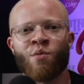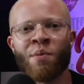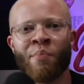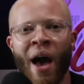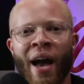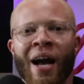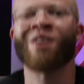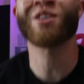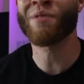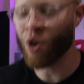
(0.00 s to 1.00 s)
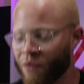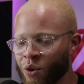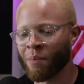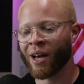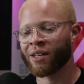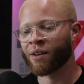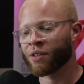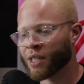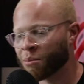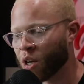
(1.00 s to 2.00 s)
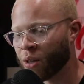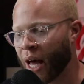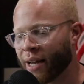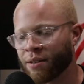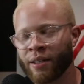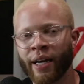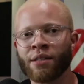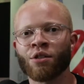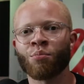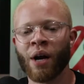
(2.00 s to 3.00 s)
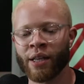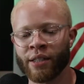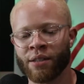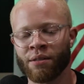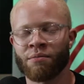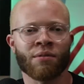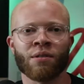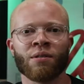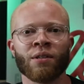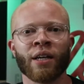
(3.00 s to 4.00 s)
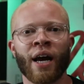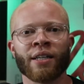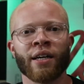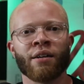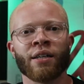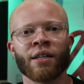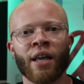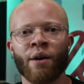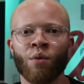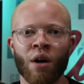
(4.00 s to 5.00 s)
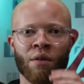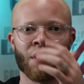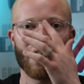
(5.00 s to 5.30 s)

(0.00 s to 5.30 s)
We back. I don't even know if you can make a difference. I'm so light that you probably did not tell that the light went off,